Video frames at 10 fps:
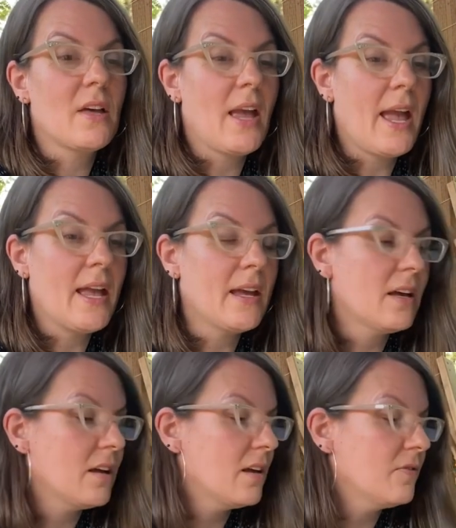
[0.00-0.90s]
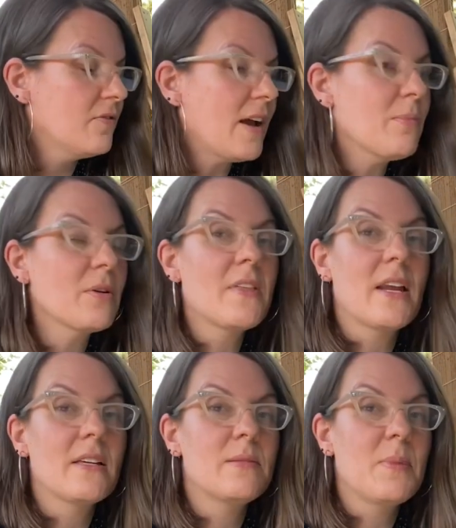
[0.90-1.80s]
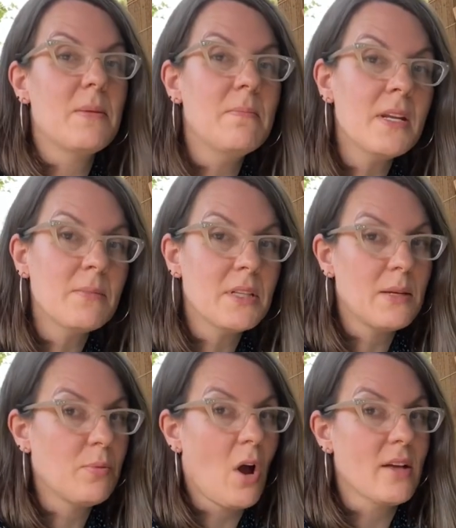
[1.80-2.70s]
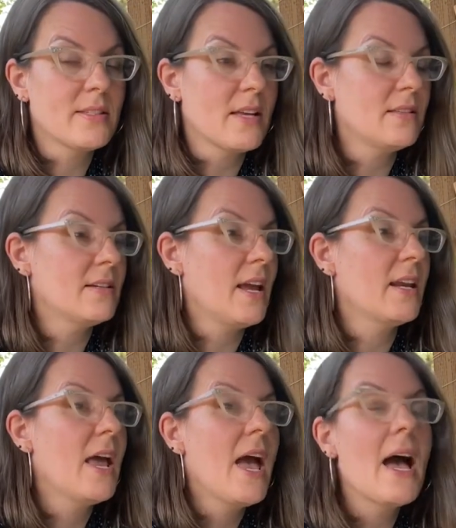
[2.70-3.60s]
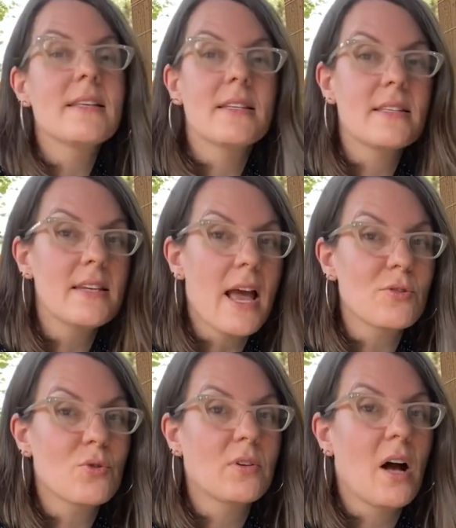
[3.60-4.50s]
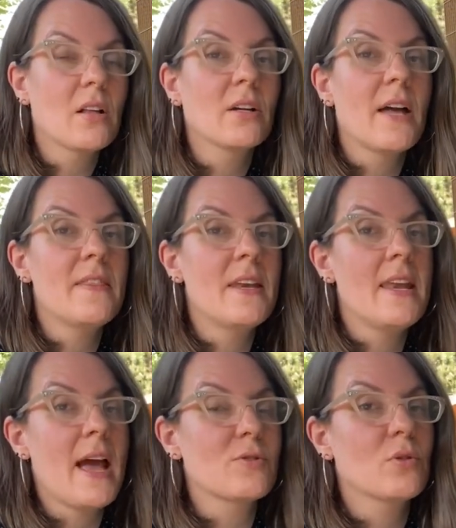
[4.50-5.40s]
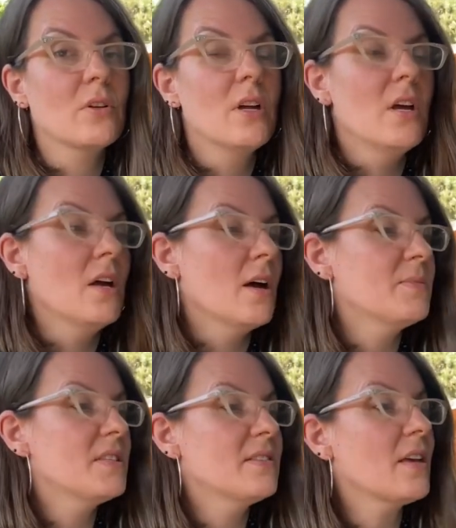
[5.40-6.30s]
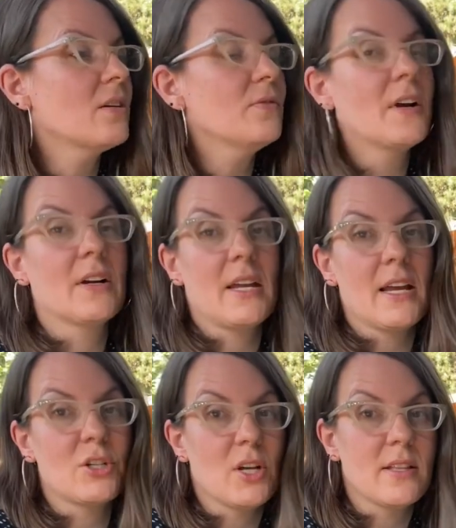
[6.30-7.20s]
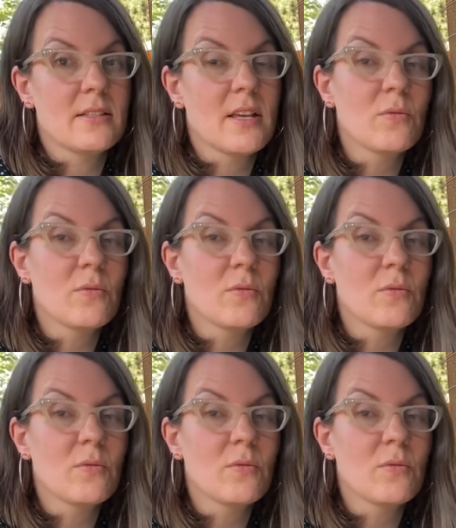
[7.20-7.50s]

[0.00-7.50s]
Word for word: a fiber that has been minimally processed and has its natural color and the natural subtle variations.